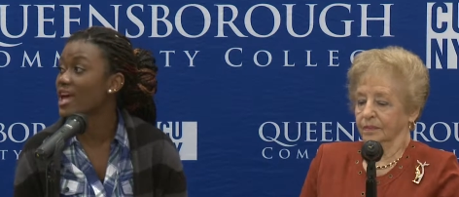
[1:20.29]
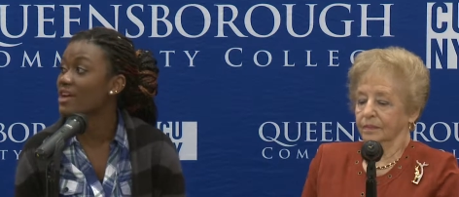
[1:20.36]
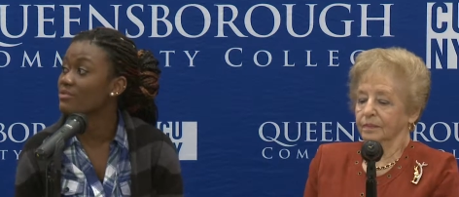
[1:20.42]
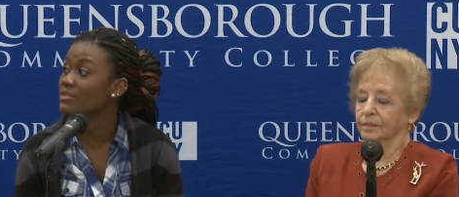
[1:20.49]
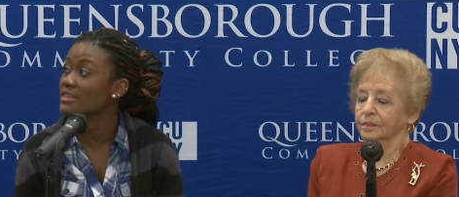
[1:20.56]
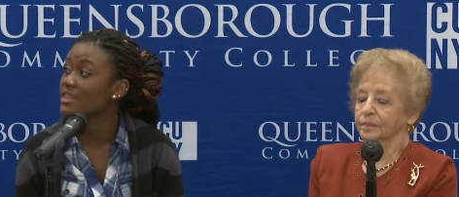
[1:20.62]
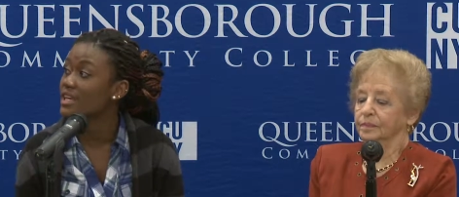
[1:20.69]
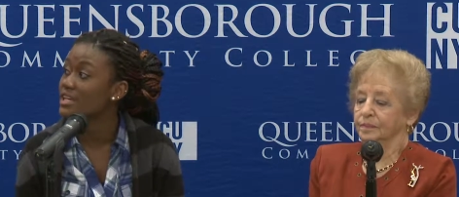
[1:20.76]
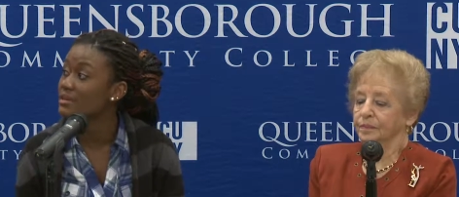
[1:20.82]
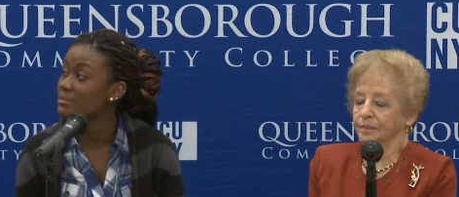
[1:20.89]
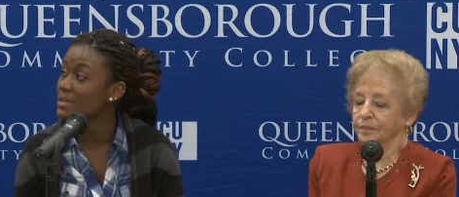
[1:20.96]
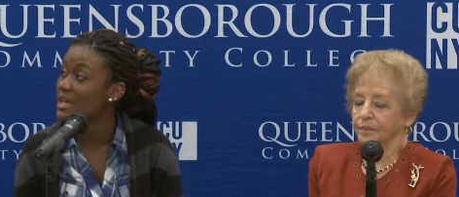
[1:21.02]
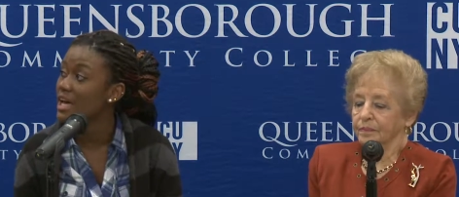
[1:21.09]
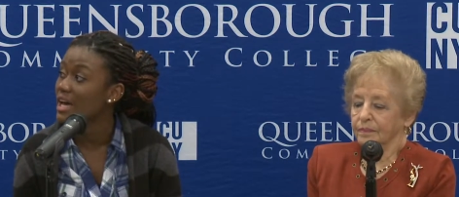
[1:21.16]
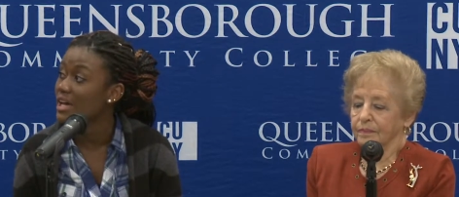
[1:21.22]
Speaker 1: everything
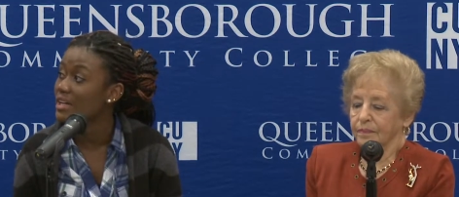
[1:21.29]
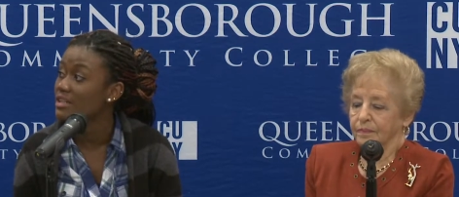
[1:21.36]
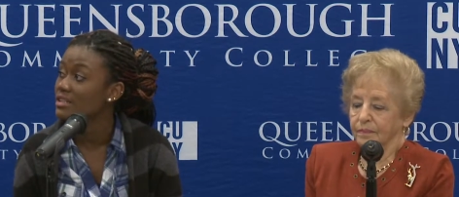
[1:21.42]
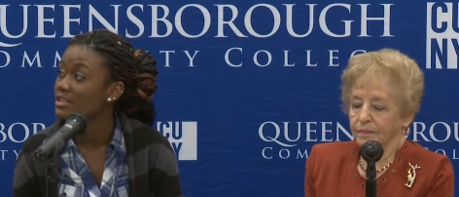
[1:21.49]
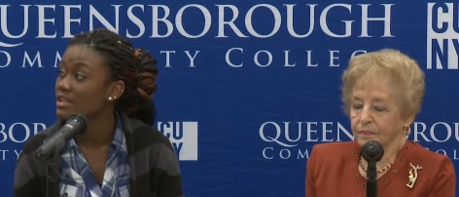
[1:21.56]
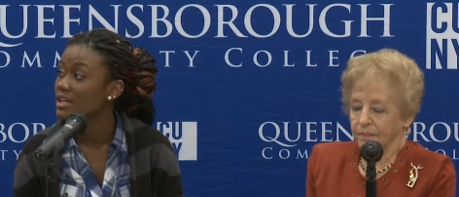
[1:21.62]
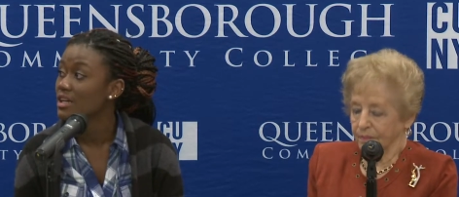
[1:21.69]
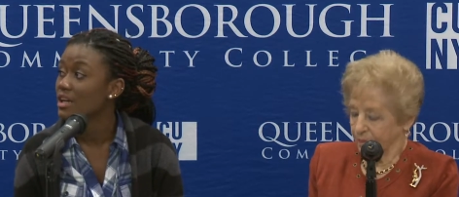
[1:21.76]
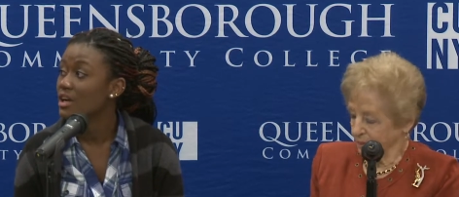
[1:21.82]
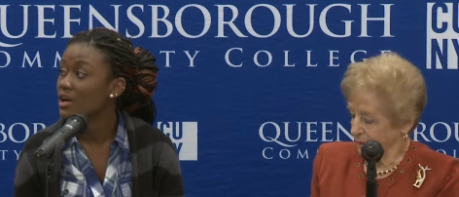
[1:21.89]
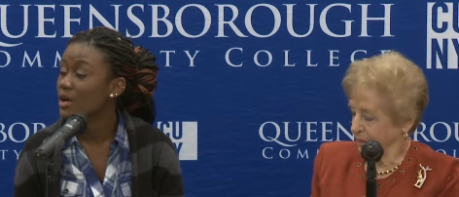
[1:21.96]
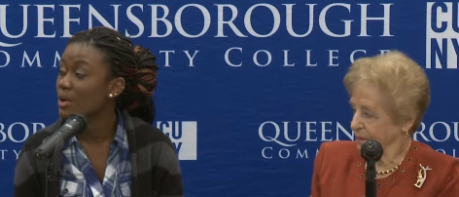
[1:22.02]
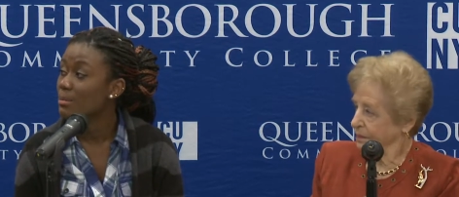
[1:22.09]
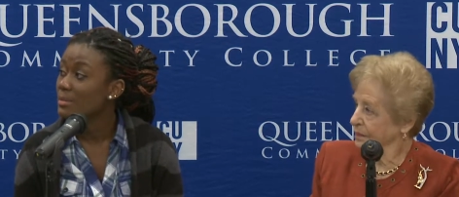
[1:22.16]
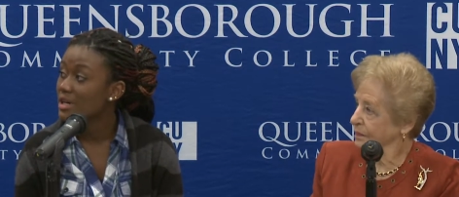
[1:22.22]
behind
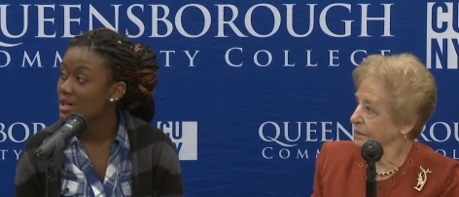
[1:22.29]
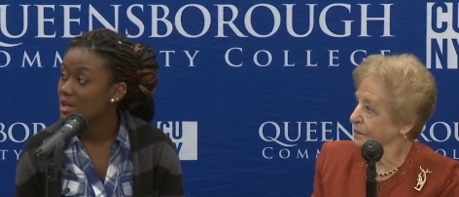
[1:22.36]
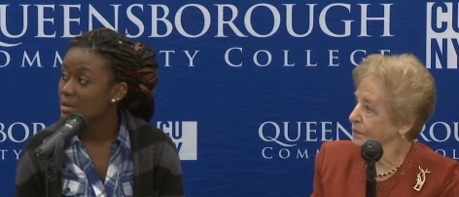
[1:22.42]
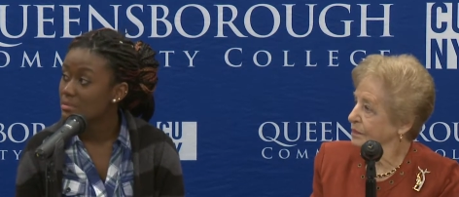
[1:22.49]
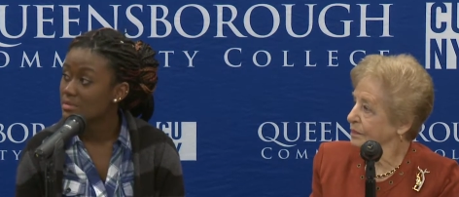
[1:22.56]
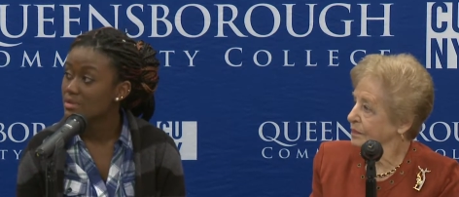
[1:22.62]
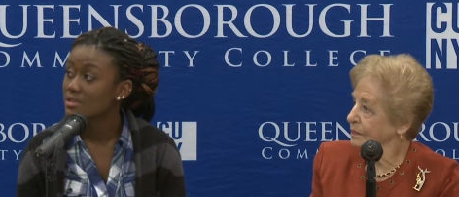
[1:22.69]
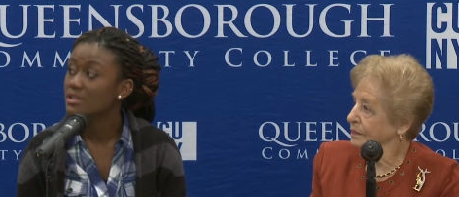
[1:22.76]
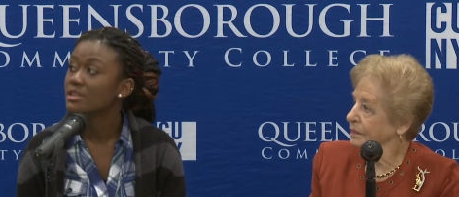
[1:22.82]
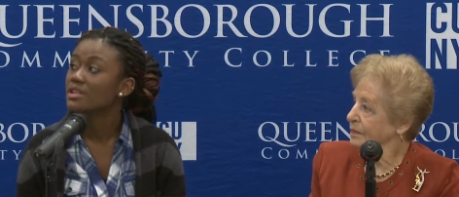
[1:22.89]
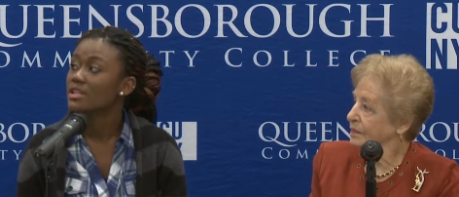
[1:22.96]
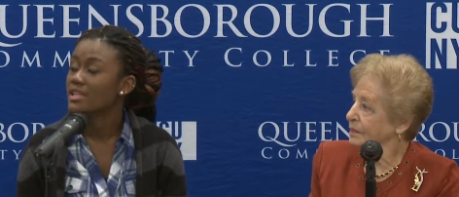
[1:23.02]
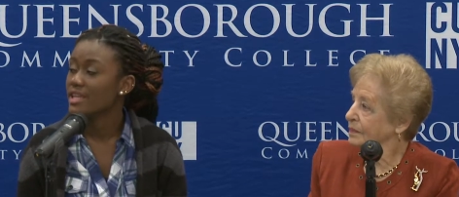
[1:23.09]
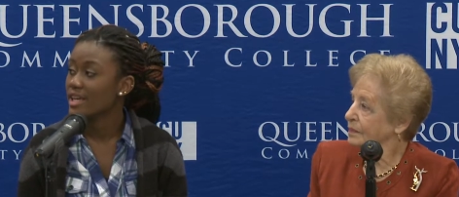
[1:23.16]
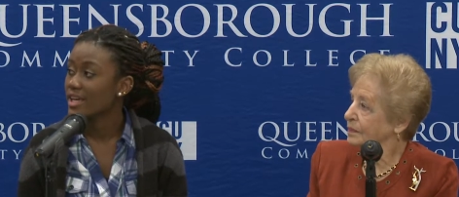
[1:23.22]
Otherwise her
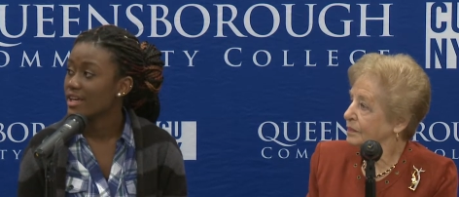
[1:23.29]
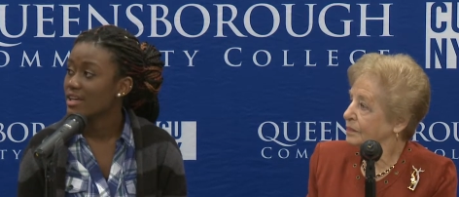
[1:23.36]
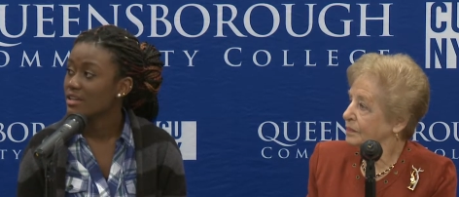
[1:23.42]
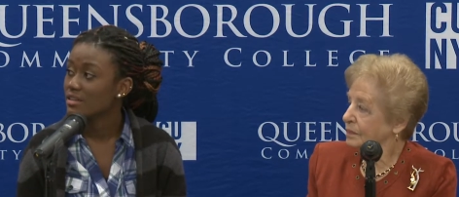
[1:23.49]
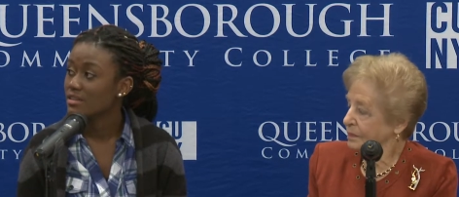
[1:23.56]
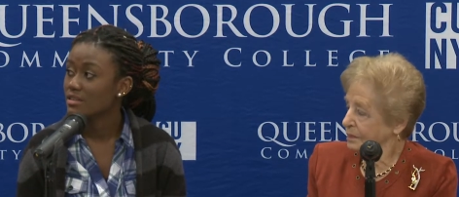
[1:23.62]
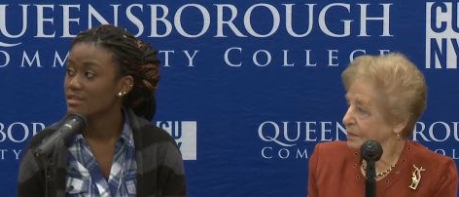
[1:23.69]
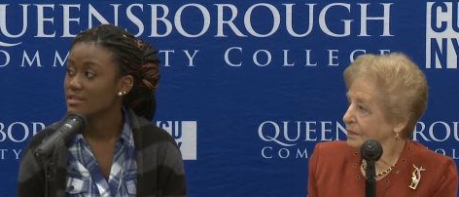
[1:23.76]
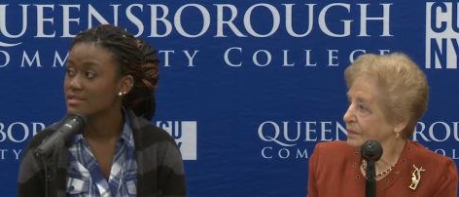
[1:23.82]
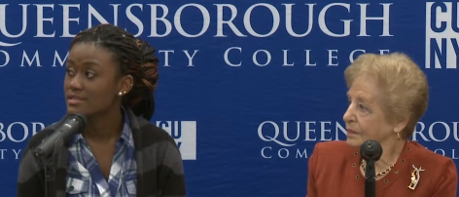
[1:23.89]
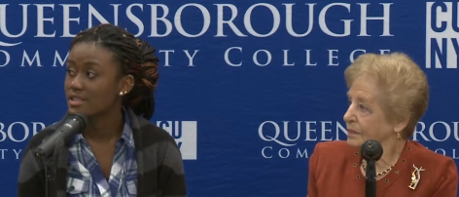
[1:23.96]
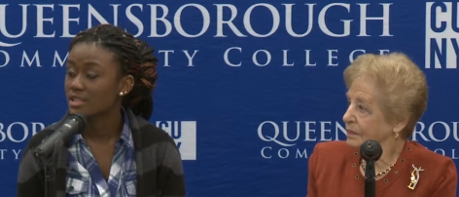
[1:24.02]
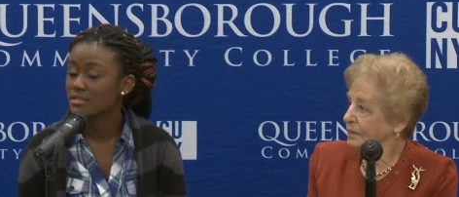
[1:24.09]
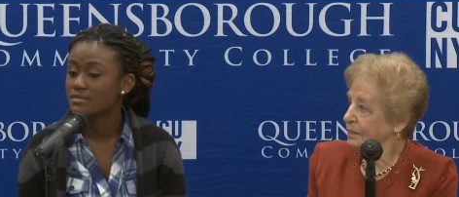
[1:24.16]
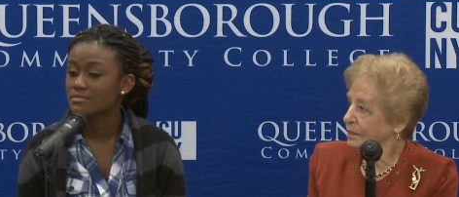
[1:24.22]
mom yeah
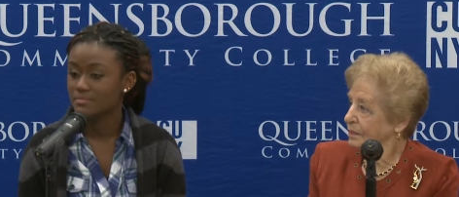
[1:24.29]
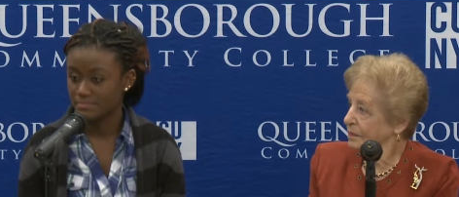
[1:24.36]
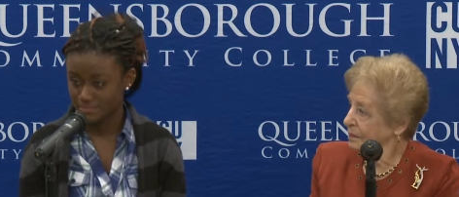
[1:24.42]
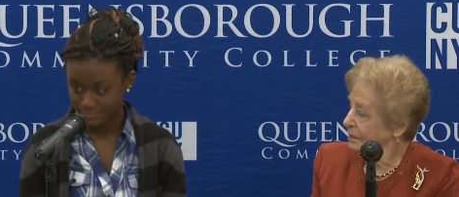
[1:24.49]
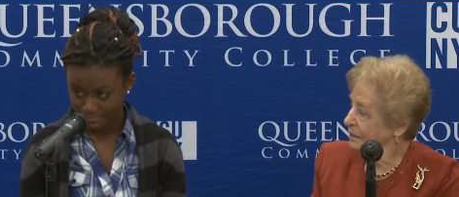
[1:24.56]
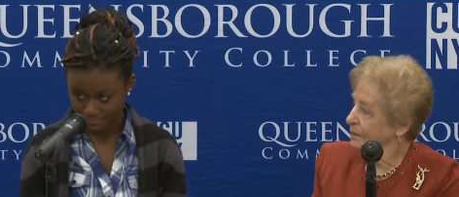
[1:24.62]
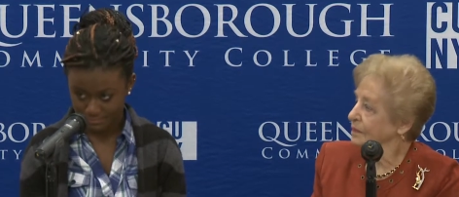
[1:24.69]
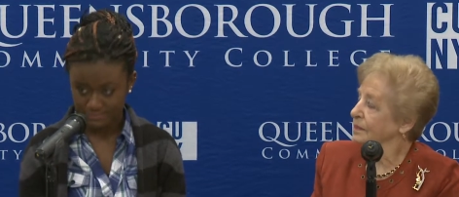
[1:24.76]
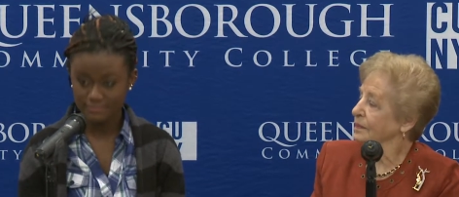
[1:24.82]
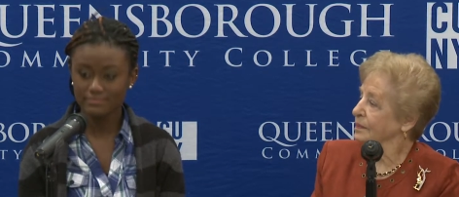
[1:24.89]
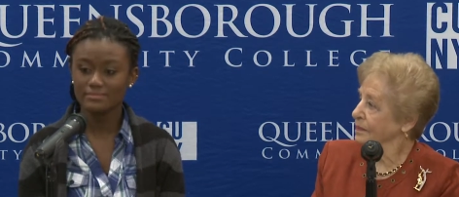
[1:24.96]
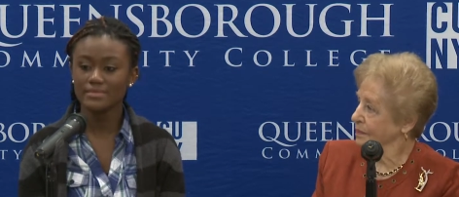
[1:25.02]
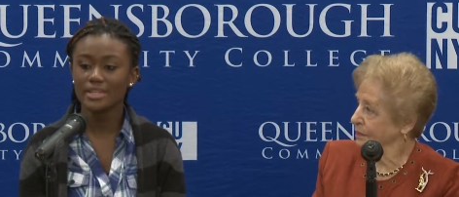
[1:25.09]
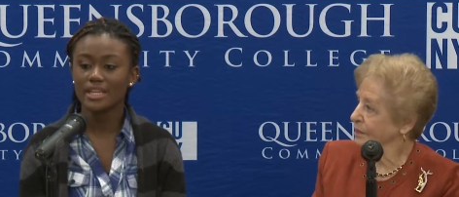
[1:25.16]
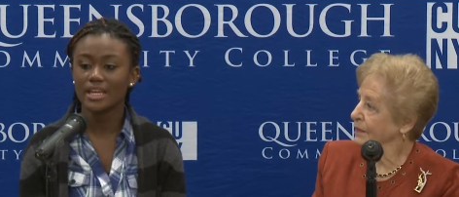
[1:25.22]
Sen-
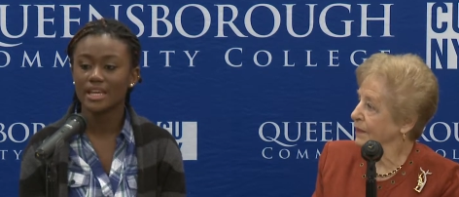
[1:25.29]
okay.